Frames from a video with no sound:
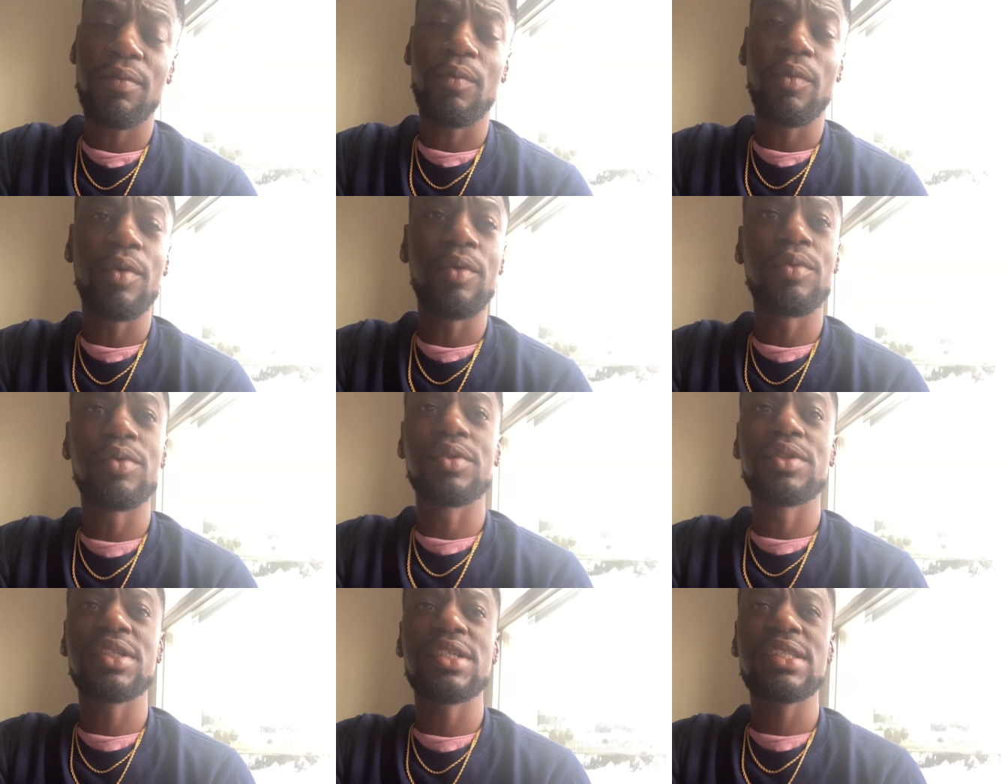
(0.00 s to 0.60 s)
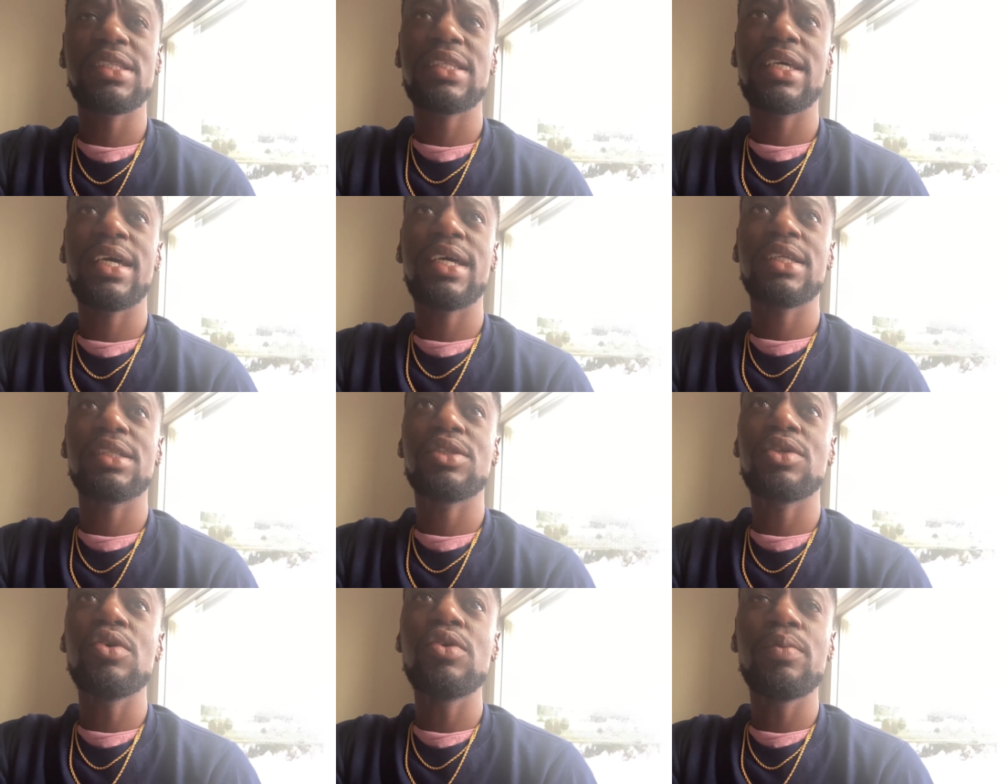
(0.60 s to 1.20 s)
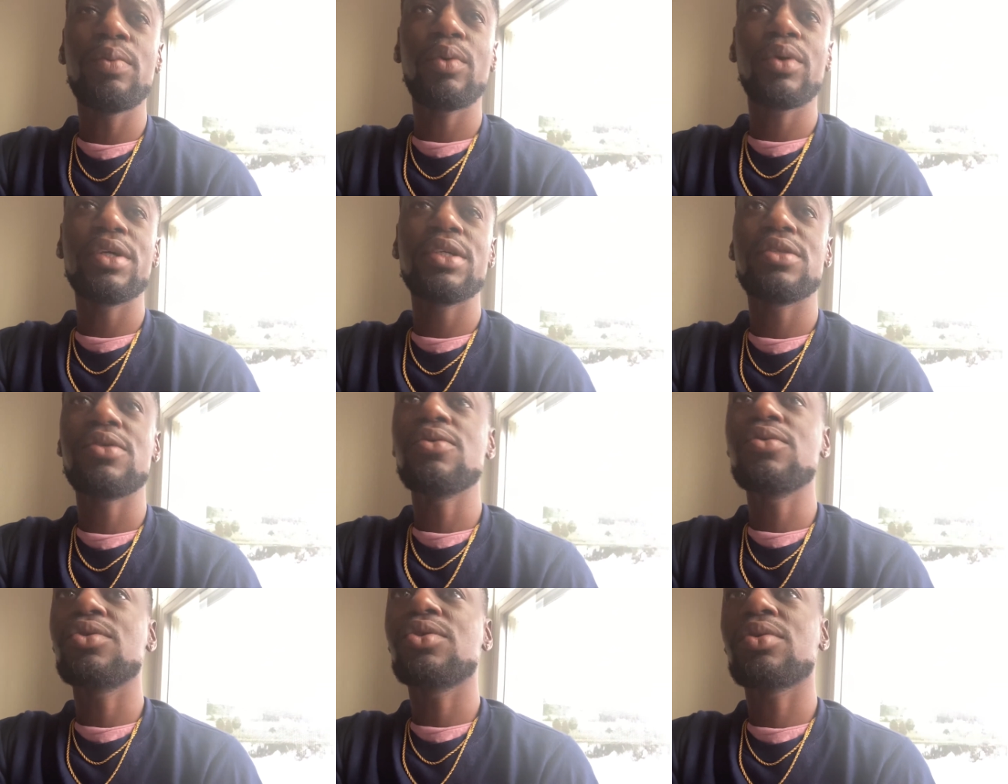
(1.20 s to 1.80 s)
We were just at
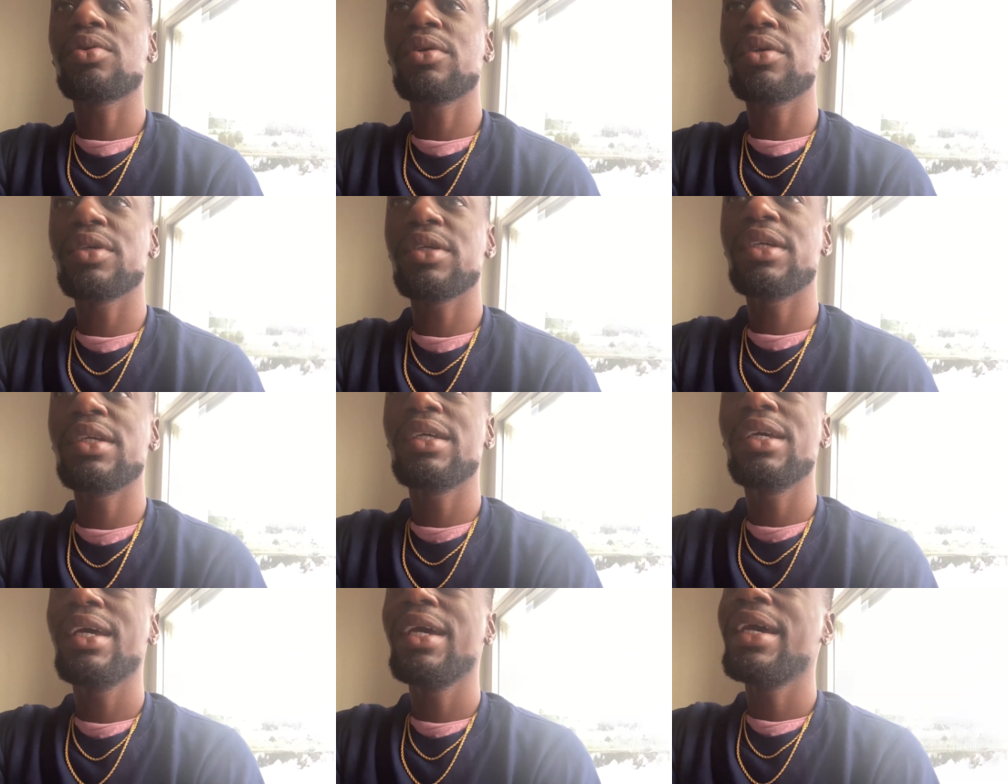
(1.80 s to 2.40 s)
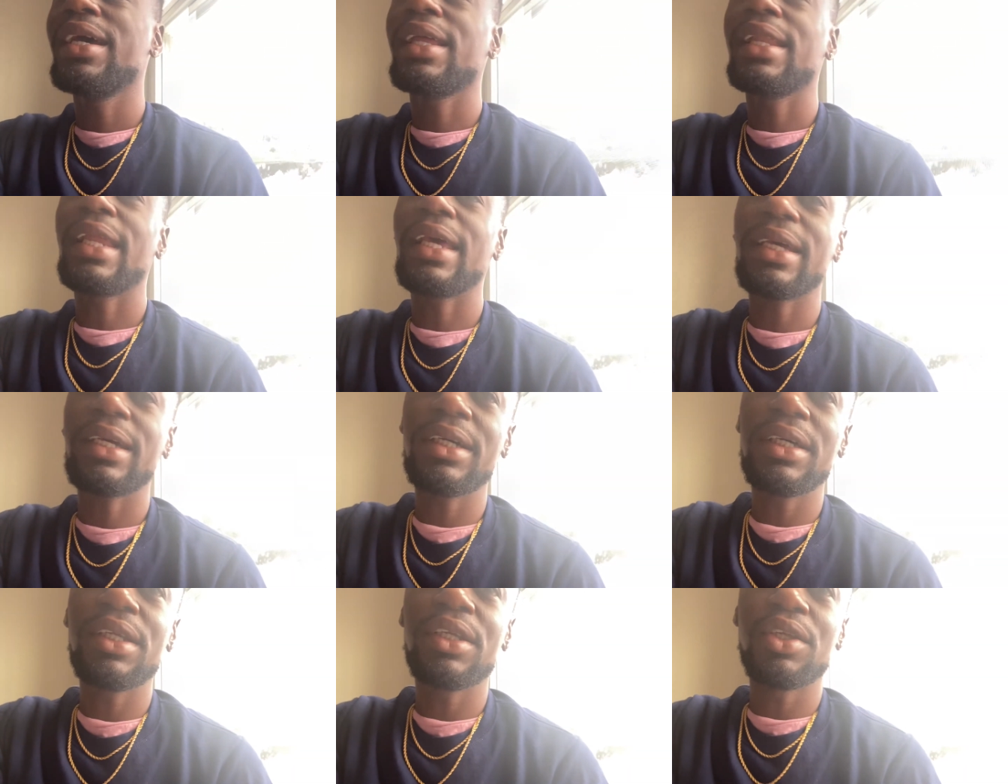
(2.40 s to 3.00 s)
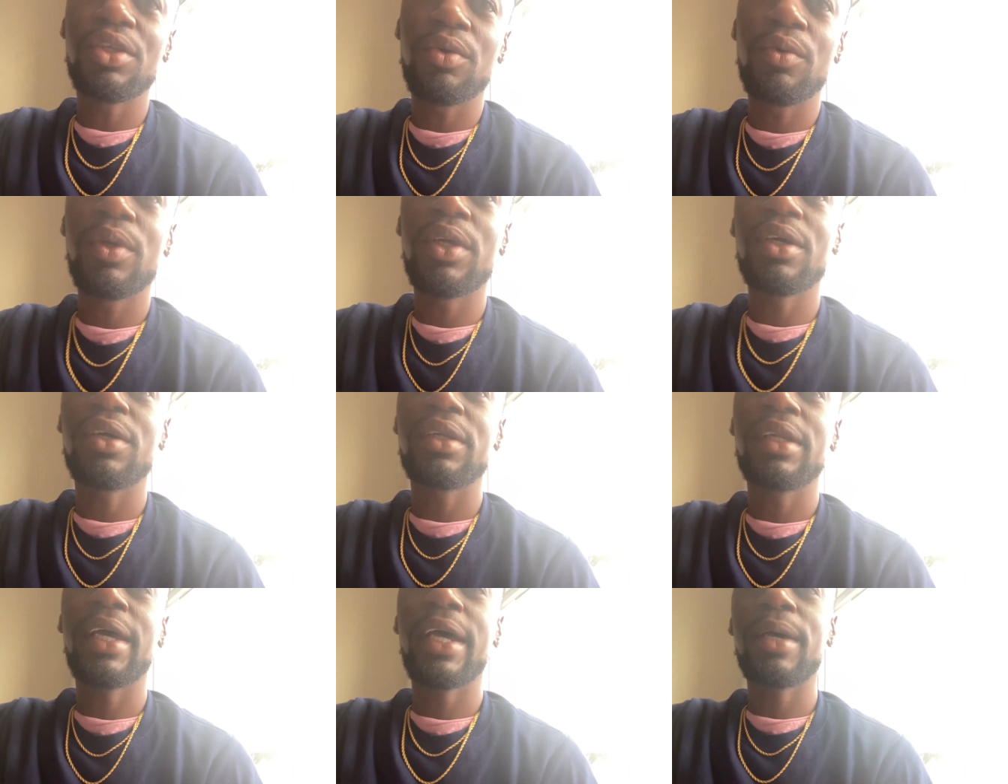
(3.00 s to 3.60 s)
$2.2 trillion, and they couldn't agree
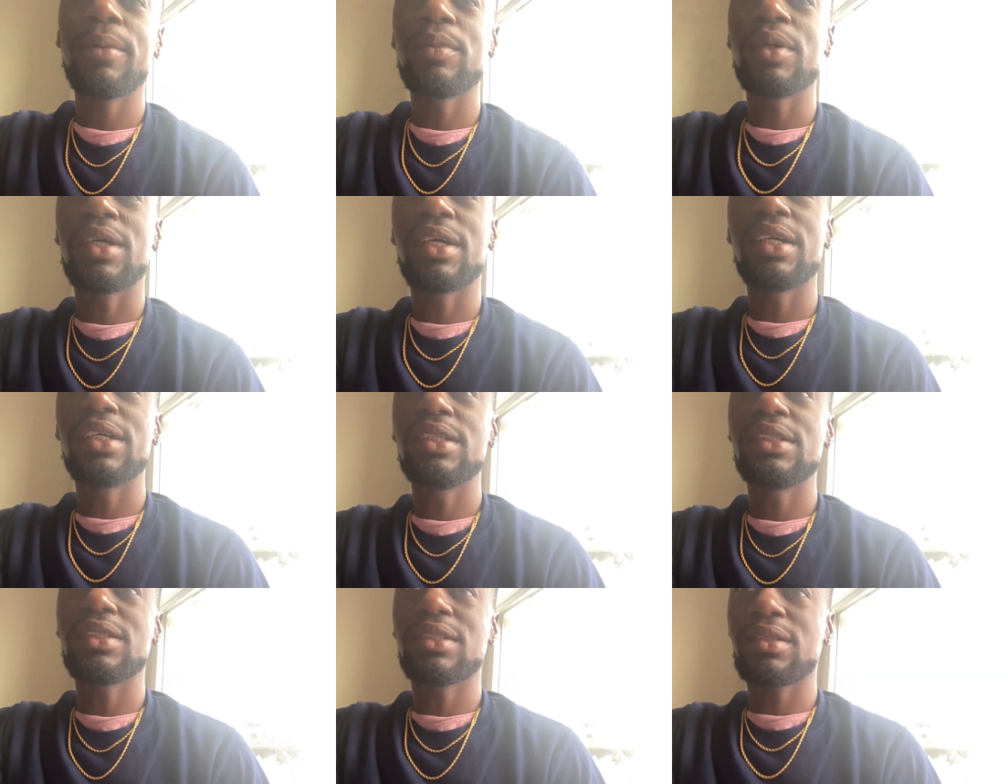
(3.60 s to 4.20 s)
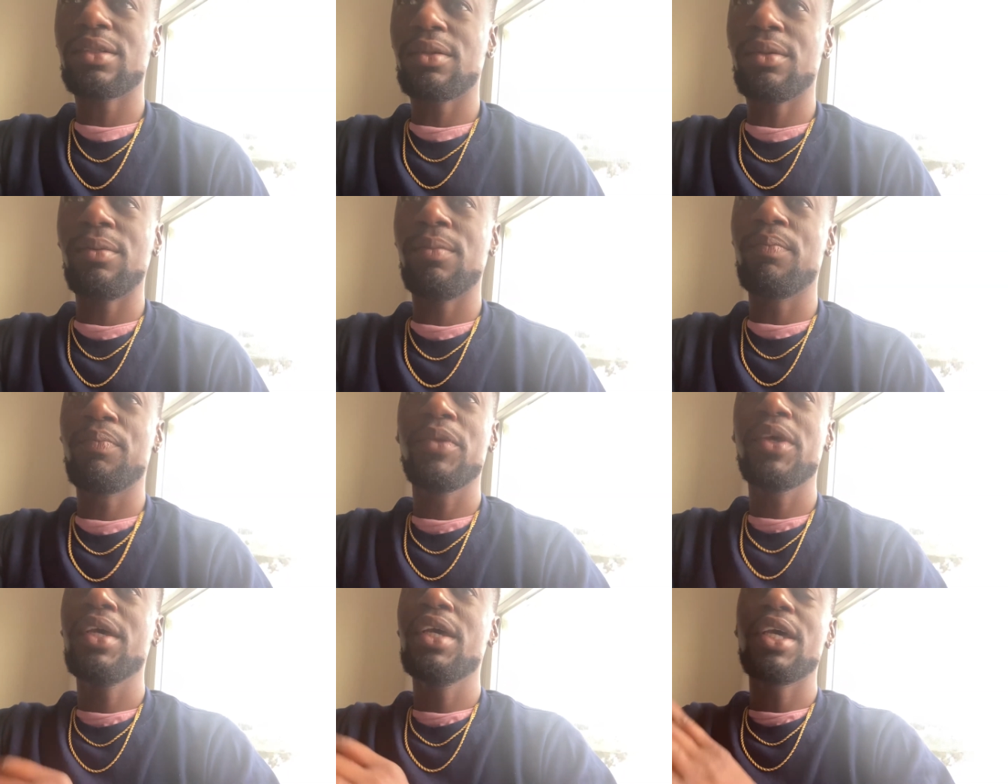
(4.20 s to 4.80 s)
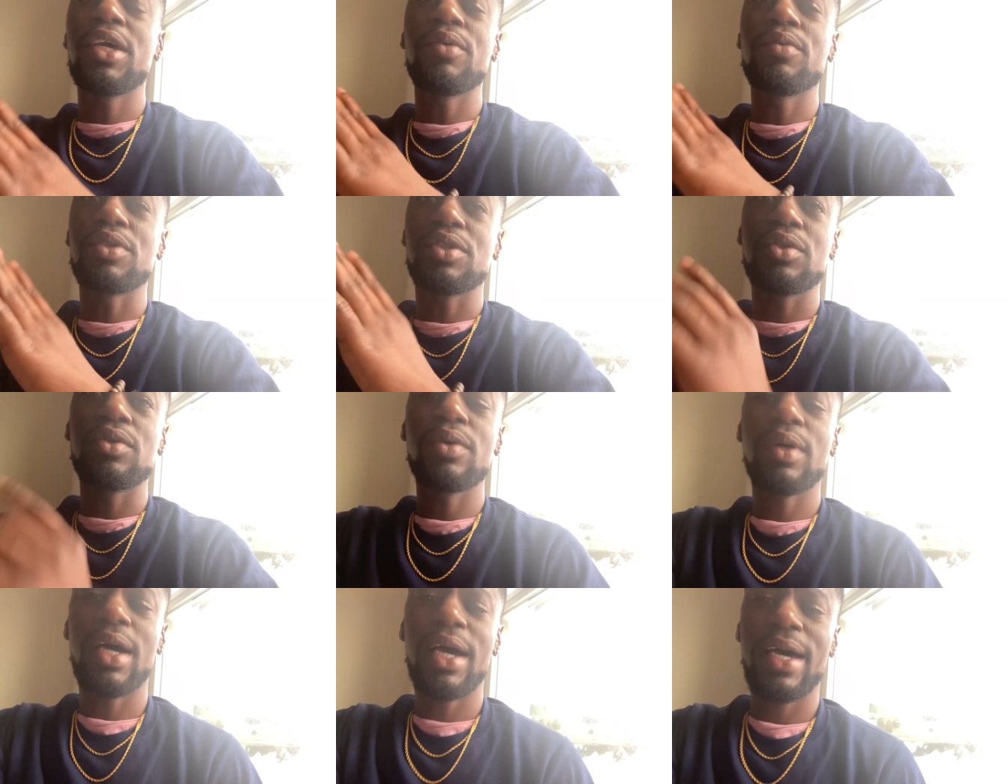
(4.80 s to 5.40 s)
on that because it was
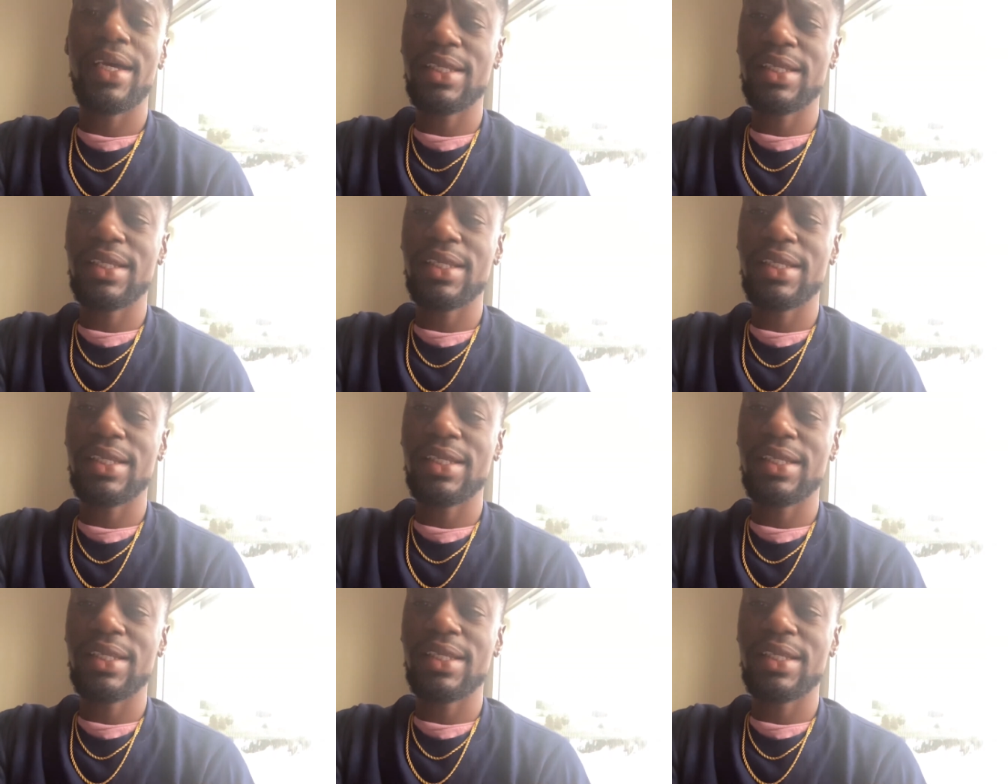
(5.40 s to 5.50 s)
too high.